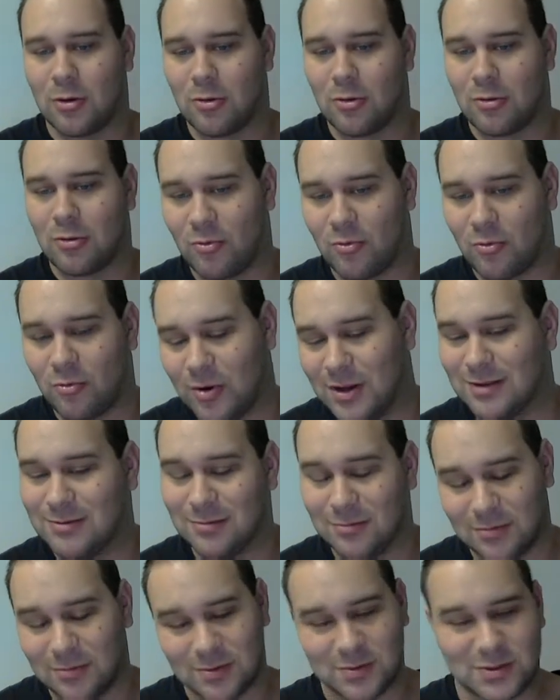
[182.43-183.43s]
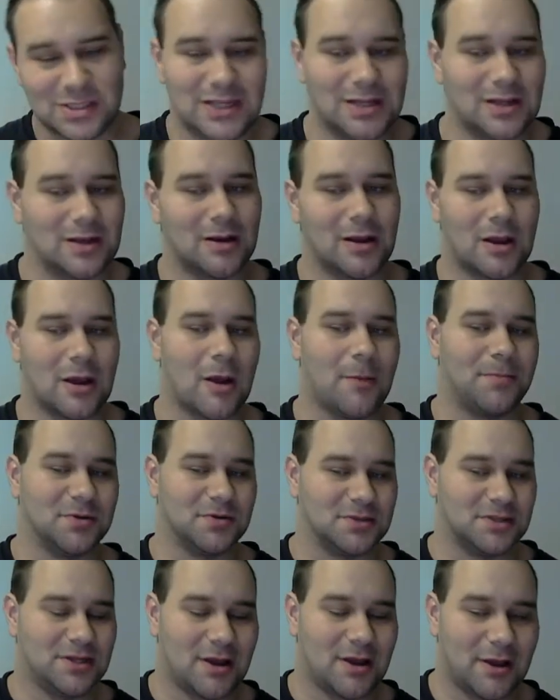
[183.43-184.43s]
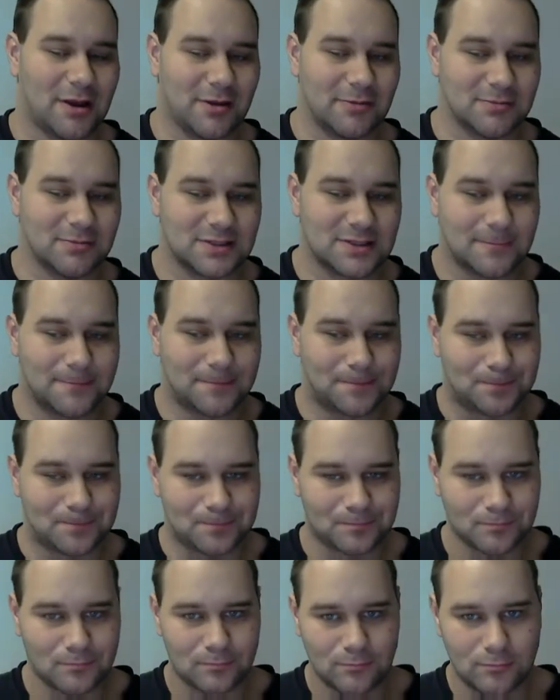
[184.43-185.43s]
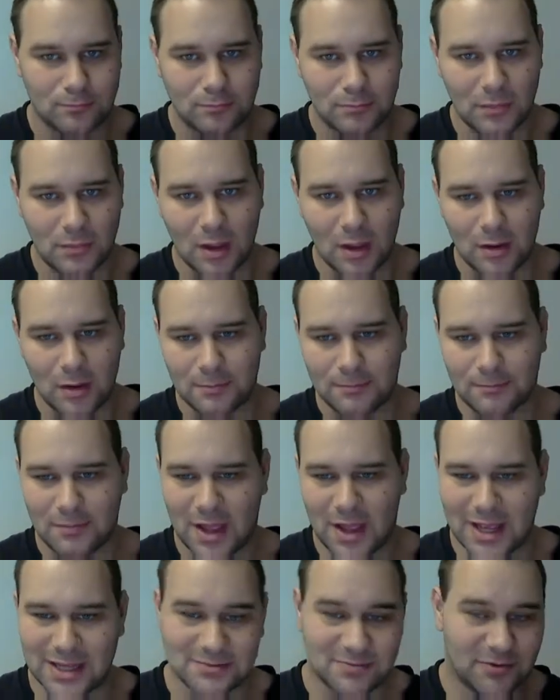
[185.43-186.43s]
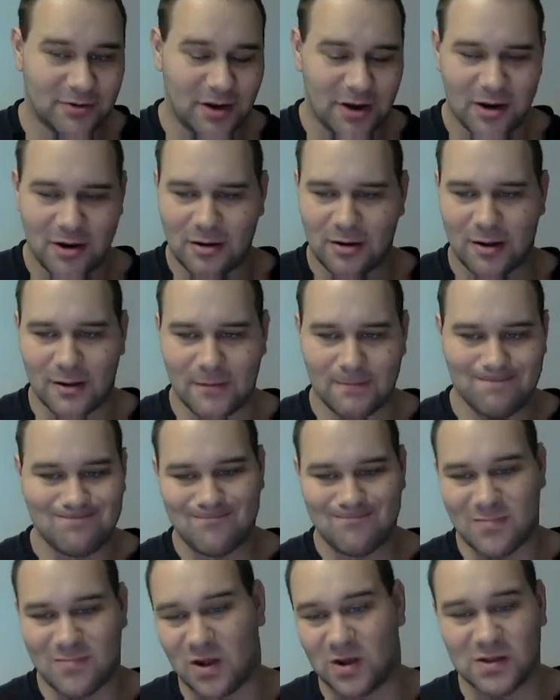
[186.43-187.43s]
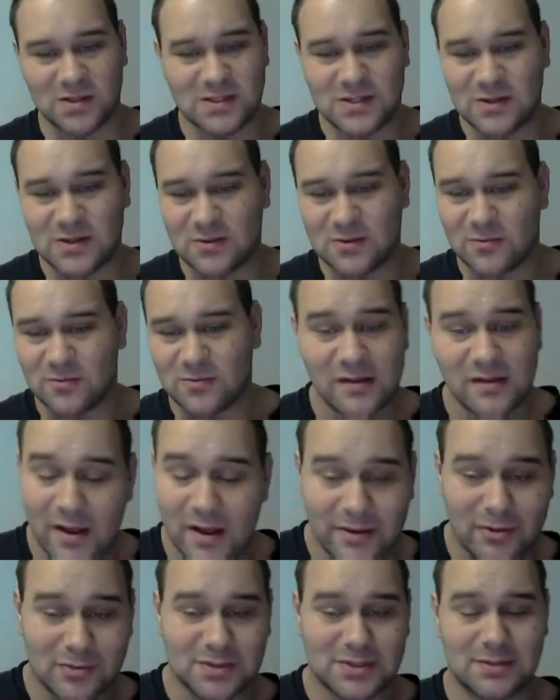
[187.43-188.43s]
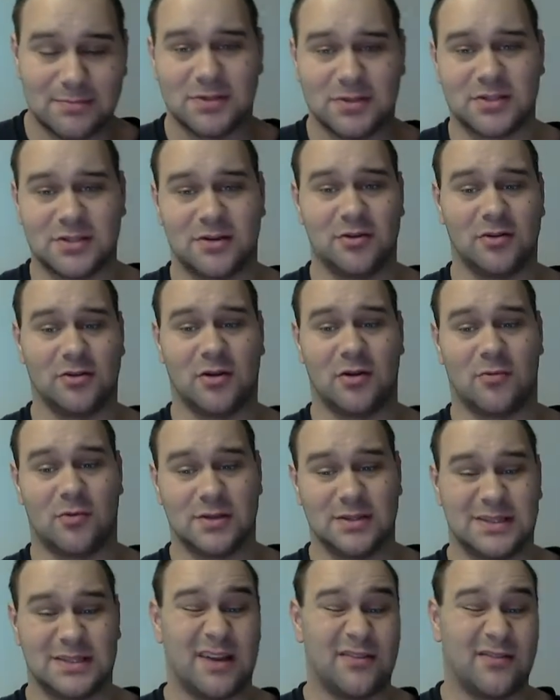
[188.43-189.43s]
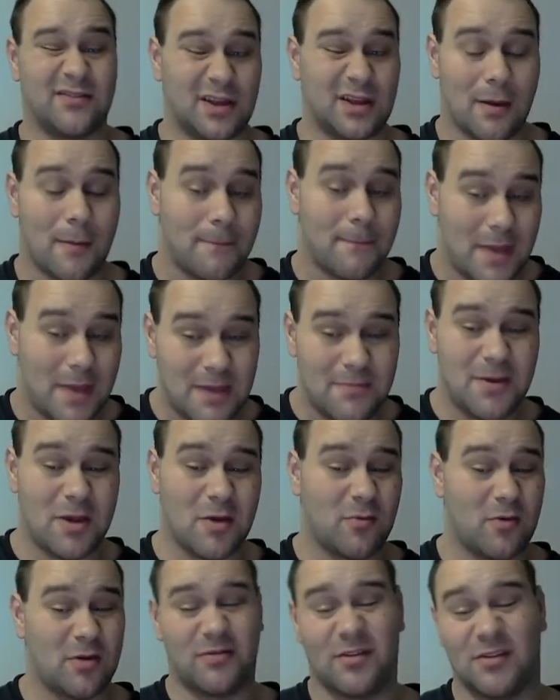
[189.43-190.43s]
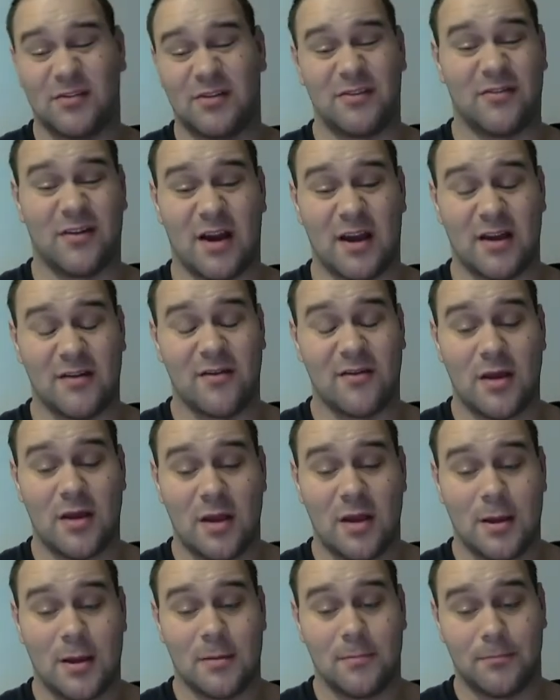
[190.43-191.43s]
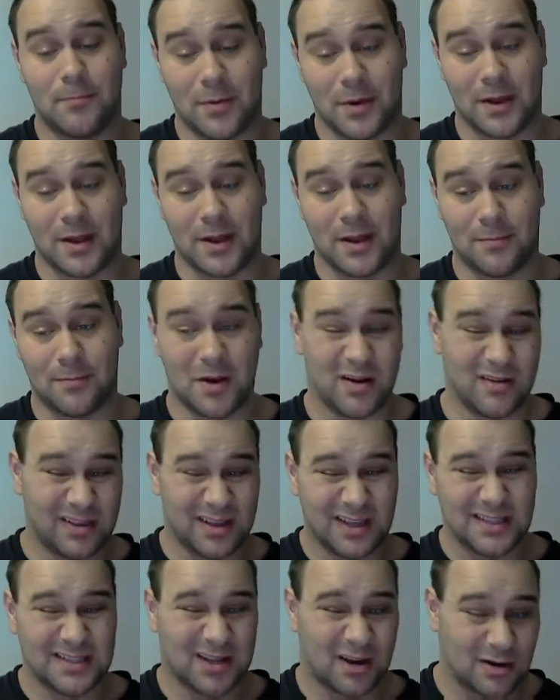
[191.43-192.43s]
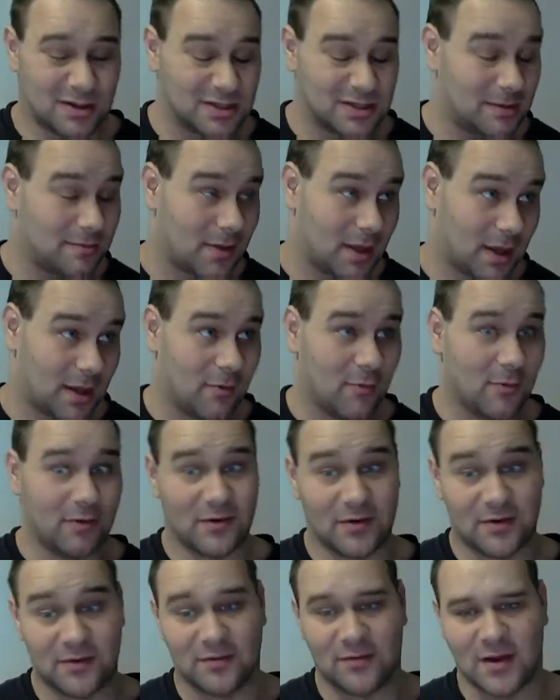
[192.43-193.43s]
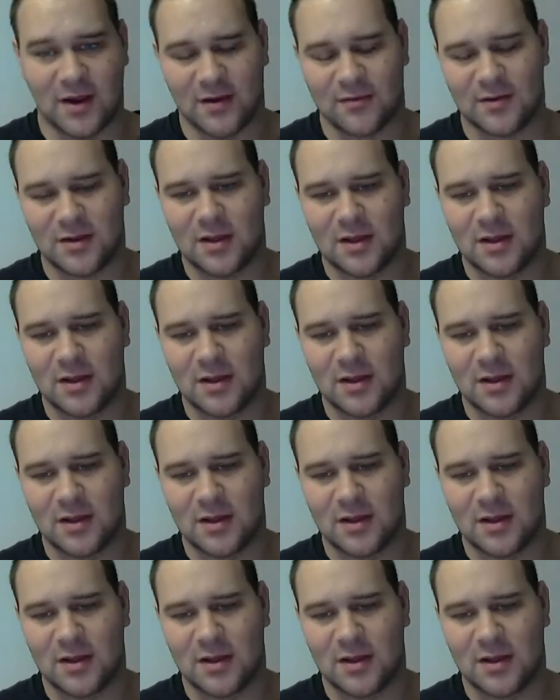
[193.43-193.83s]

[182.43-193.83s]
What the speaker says: We've seen it a couple of times. As for Neer, also really not UFC material at 170. Maybe at 155. But apparently he has a hard time making 155.